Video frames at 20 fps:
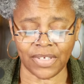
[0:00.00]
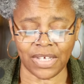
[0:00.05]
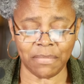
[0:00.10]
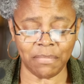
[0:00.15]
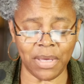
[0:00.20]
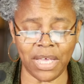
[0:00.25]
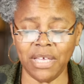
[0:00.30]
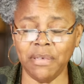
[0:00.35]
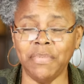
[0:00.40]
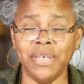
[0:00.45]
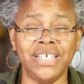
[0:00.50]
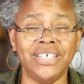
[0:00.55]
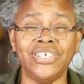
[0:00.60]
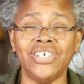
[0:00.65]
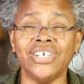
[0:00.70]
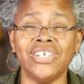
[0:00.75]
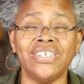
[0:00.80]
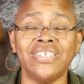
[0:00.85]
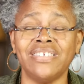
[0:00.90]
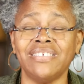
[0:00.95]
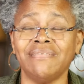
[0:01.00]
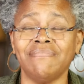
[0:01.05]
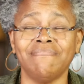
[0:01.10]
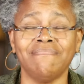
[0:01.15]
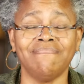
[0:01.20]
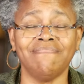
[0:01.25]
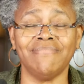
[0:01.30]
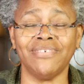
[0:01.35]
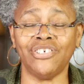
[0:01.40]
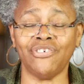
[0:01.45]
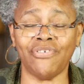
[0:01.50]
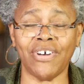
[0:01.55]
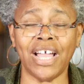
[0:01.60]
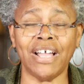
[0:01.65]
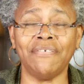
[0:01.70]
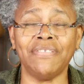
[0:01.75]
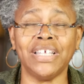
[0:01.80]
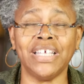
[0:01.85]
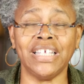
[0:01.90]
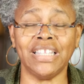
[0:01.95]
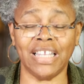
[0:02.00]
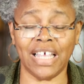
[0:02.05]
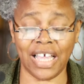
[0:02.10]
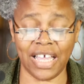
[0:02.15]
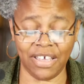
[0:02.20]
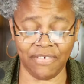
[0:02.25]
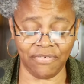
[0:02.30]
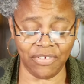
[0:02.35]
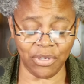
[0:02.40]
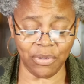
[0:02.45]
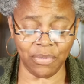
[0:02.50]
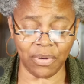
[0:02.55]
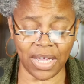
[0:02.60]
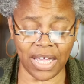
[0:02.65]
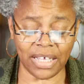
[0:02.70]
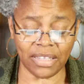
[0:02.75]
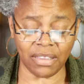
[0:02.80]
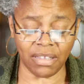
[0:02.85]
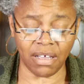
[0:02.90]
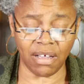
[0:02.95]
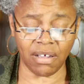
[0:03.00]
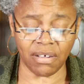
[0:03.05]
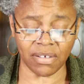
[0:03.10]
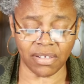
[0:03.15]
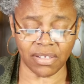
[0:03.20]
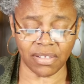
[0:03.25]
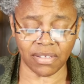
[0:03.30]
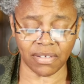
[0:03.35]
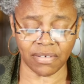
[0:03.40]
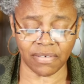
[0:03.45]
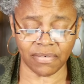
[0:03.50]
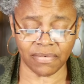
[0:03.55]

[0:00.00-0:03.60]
Maybe just traveling life, you got lost.